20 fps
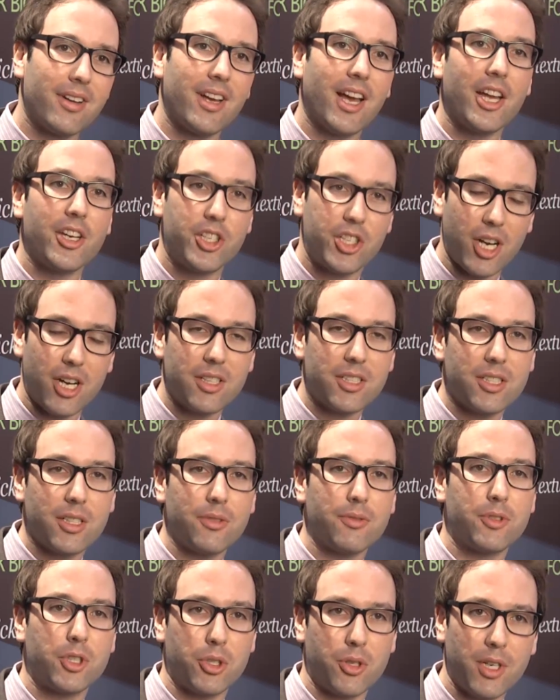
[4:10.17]

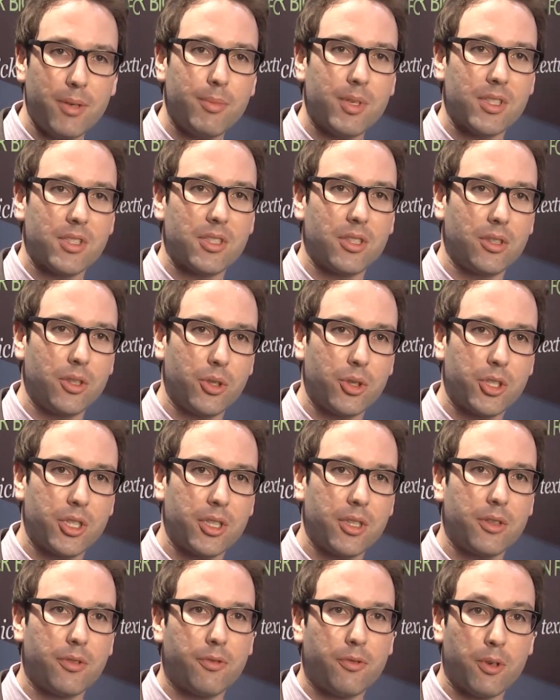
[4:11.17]
adjunctive treatment
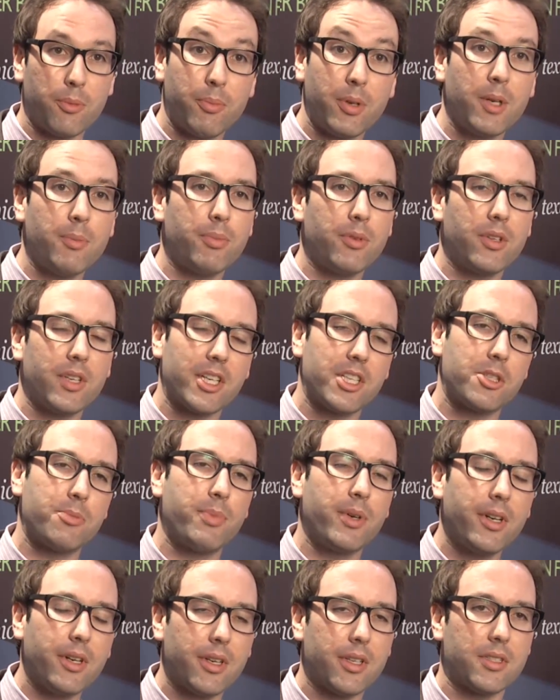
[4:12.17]
solution for people who
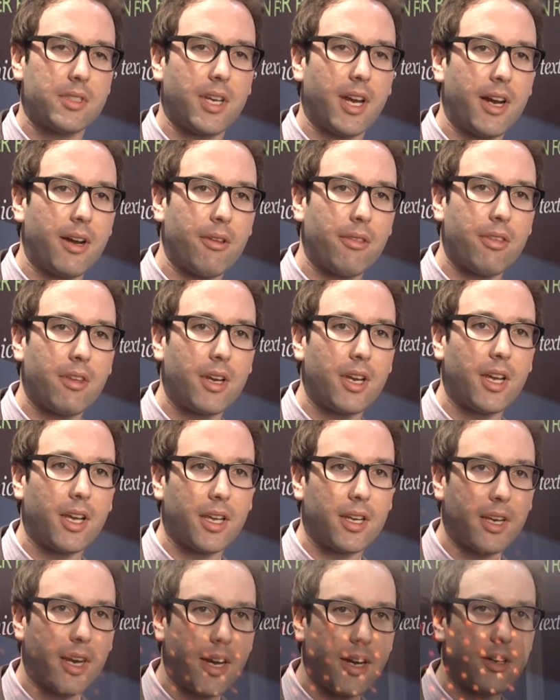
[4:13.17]
experience hair thinning
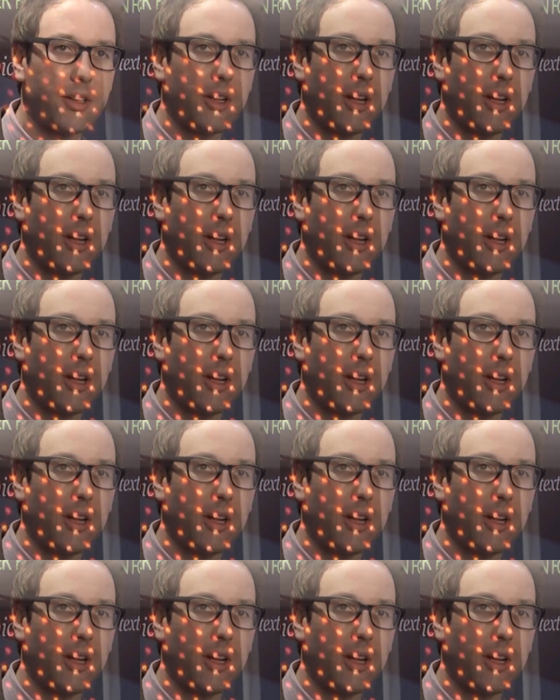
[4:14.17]
and hair